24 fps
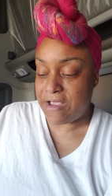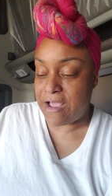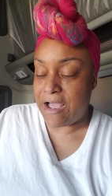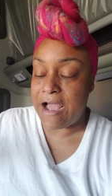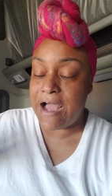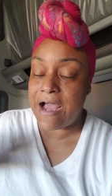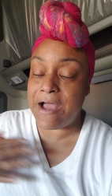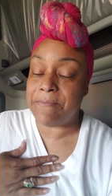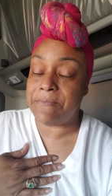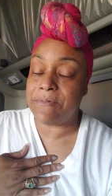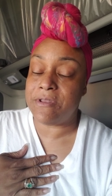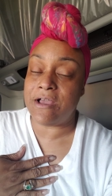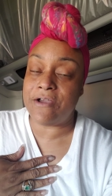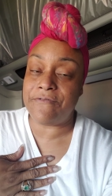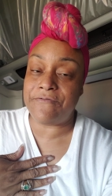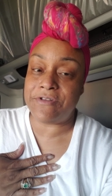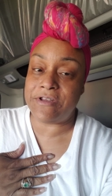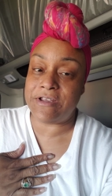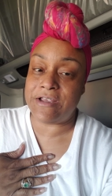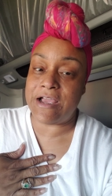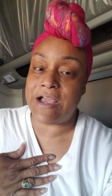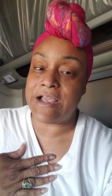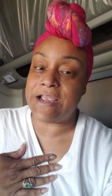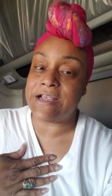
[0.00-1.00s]
I'm
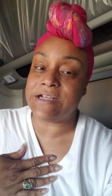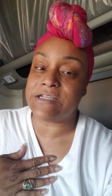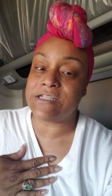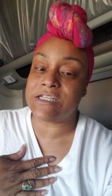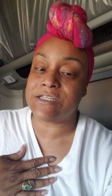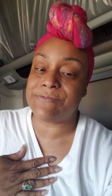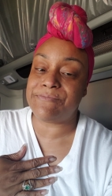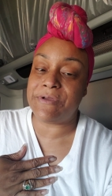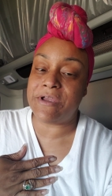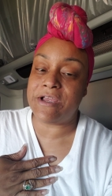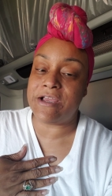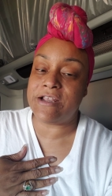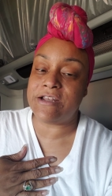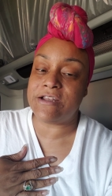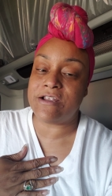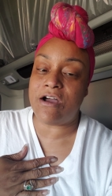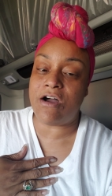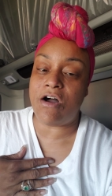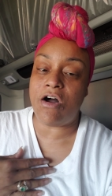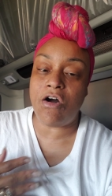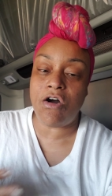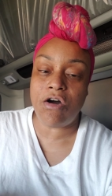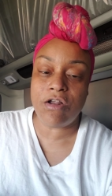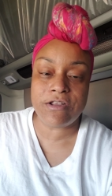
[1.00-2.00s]
loving it. I get to spend
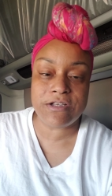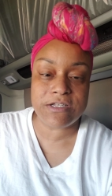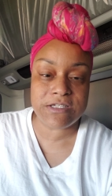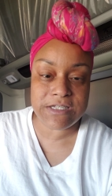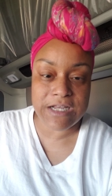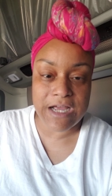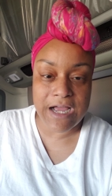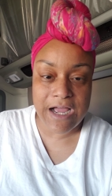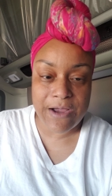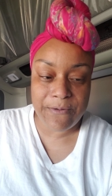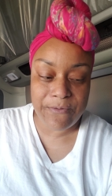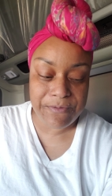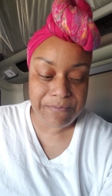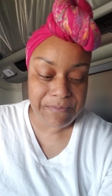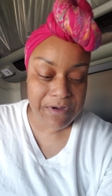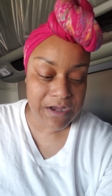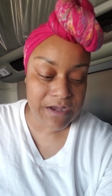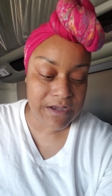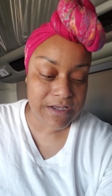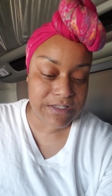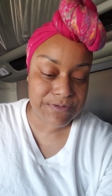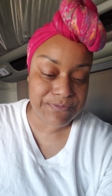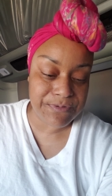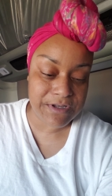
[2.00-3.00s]
all this time with my
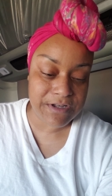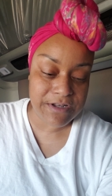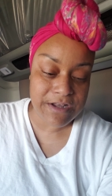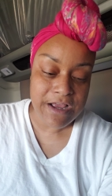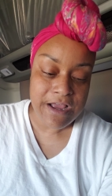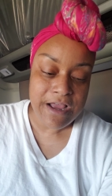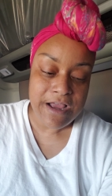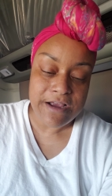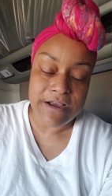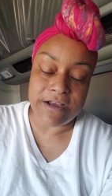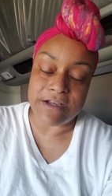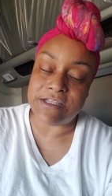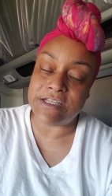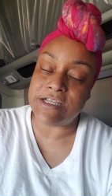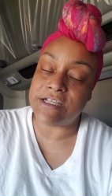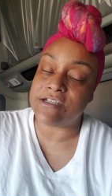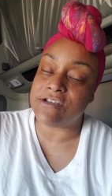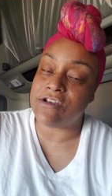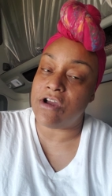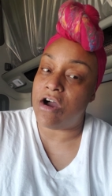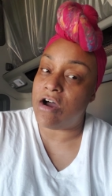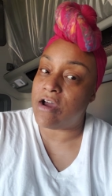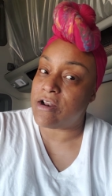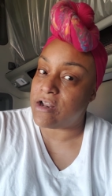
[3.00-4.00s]
husband because he's
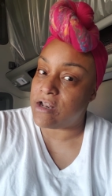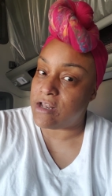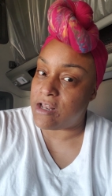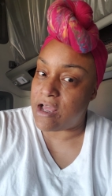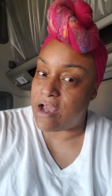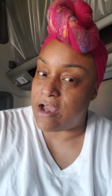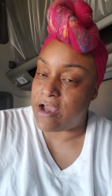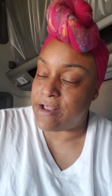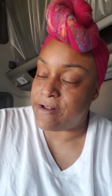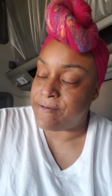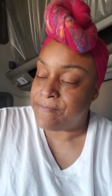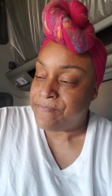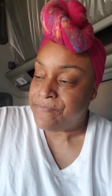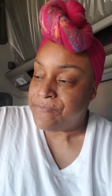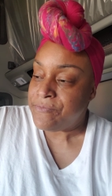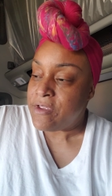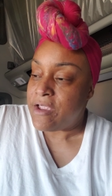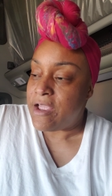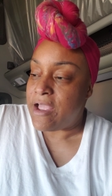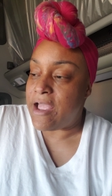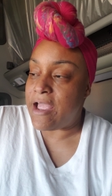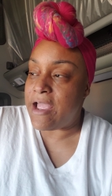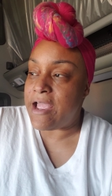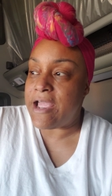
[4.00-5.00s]
gone a lot.
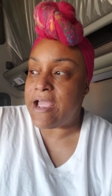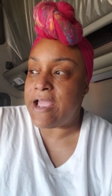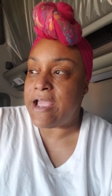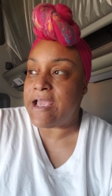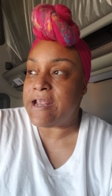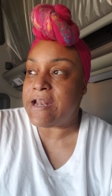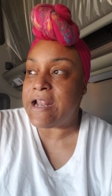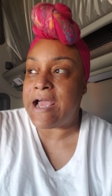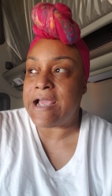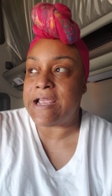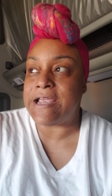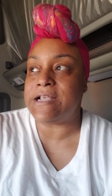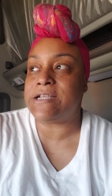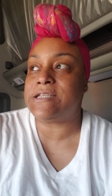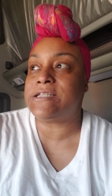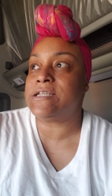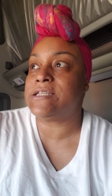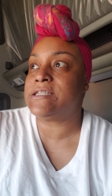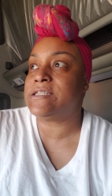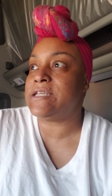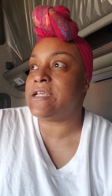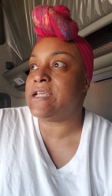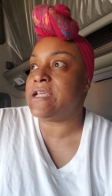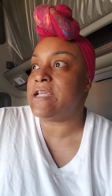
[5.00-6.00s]
And I get to
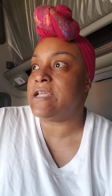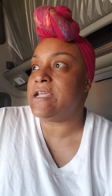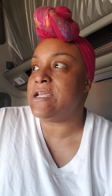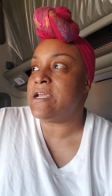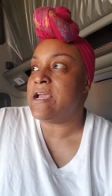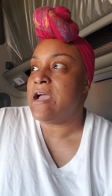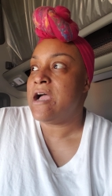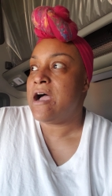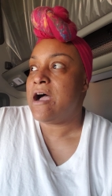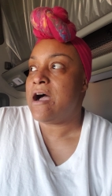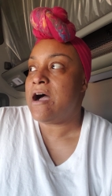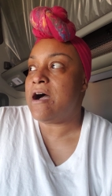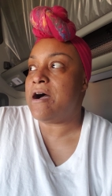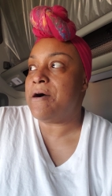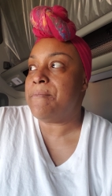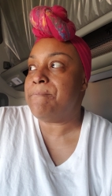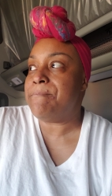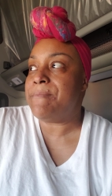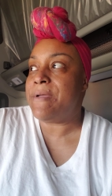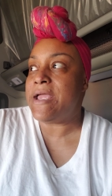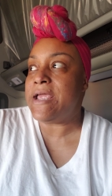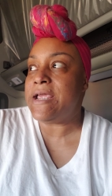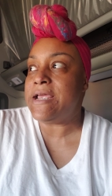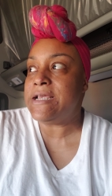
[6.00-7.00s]
see
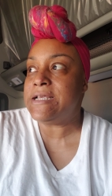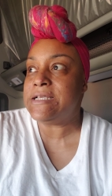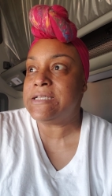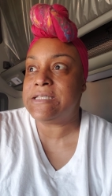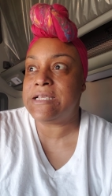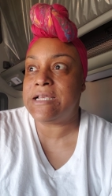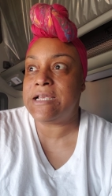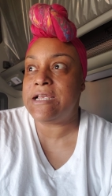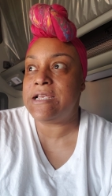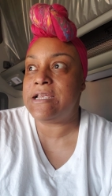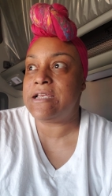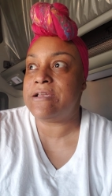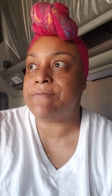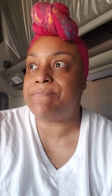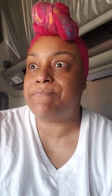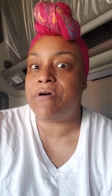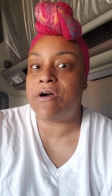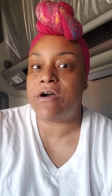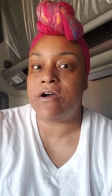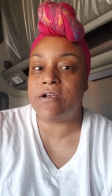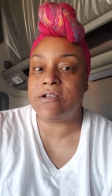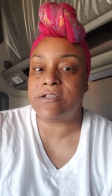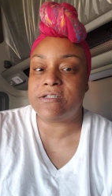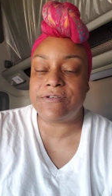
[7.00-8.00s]
amazing
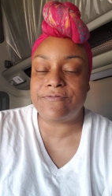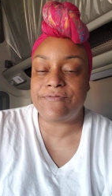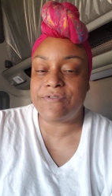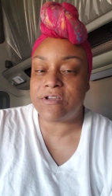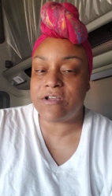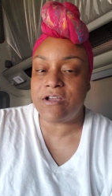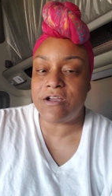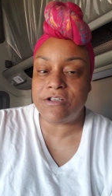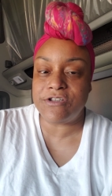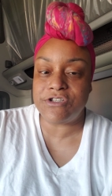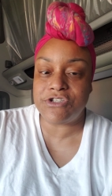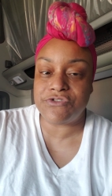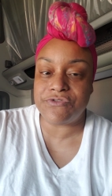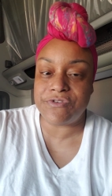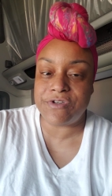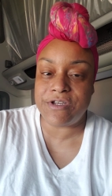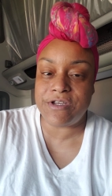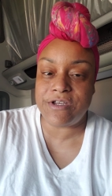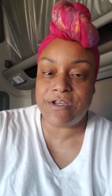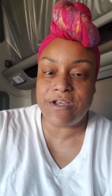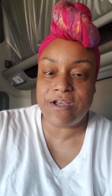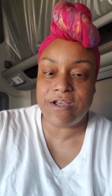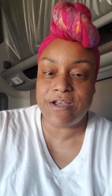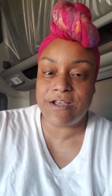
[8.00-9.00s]
parts of the
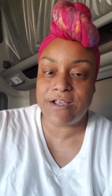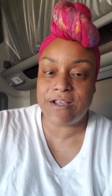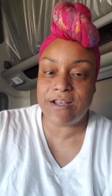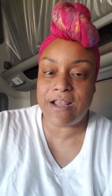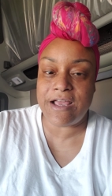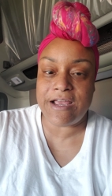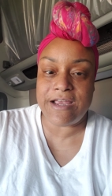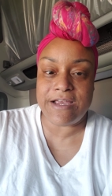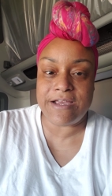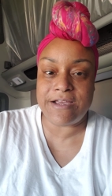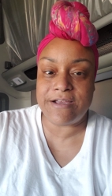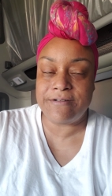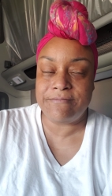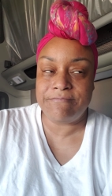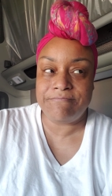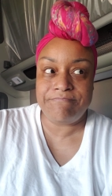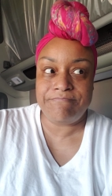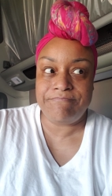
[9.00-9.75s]
country, like